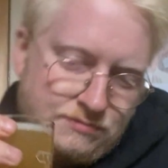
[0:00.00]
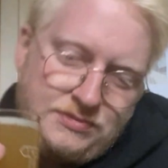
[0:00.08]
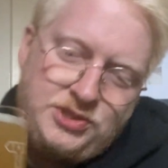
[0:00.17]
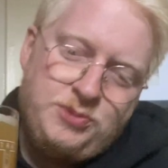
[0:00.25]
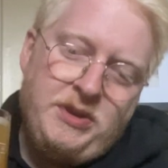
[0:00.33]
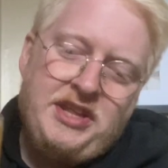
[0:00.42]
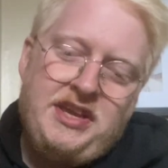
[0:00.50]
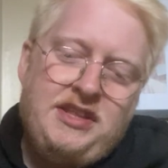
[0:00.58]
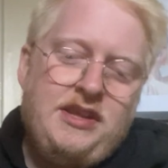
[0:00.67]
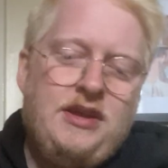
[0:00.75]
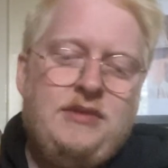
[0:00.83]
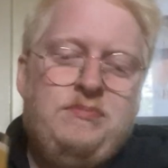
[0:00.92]

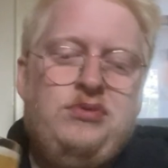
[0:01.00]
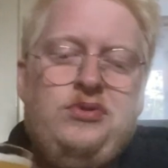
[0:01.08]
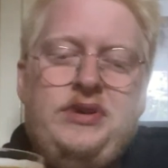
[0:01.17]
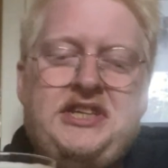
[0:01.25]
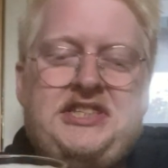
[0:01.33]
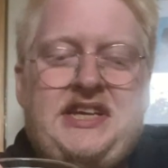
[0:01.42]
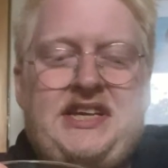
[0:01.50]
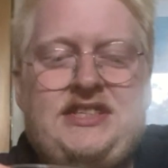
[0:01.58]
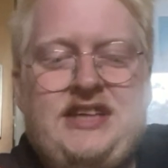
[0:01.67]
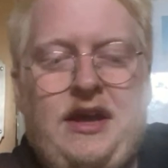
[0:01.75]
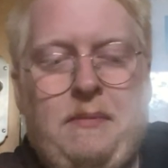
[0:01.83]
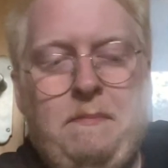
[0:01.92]
Smelling pretty
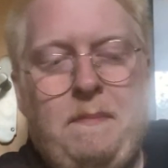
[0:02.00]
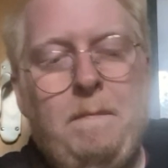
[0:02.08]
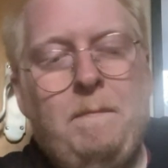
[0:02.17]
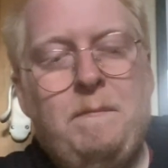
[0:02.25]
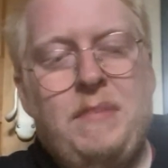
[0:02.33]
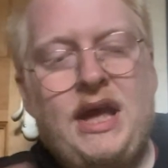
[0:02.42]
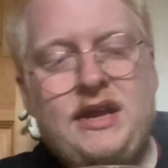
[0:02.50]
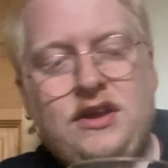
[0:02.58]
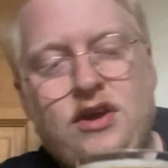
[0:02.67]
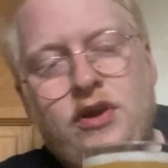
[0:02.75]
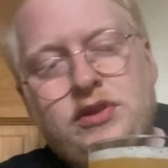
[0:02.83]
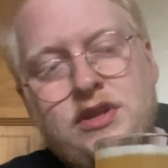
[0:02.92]
damn bang
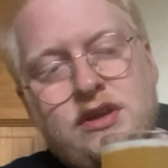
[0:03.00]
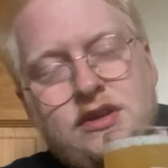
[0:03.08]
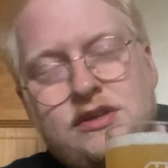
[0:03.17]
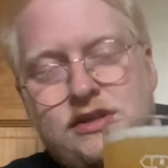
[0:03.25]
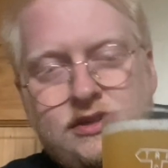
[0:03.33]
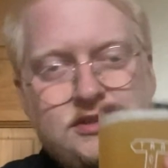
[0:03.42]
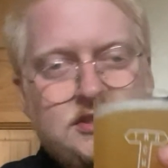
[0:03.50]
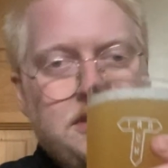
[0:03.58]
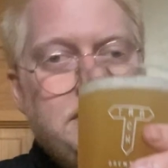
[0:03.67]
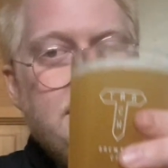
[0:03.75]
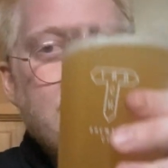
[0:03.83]
on. So uh,